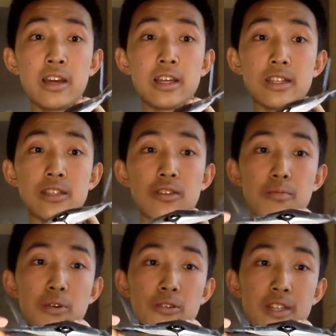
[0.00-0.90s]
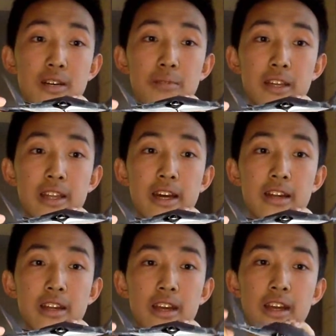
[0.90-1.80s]
and then so it pulls up like
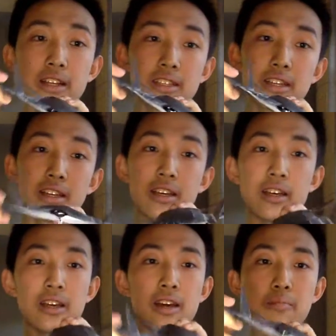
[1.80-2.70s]
that, and it's like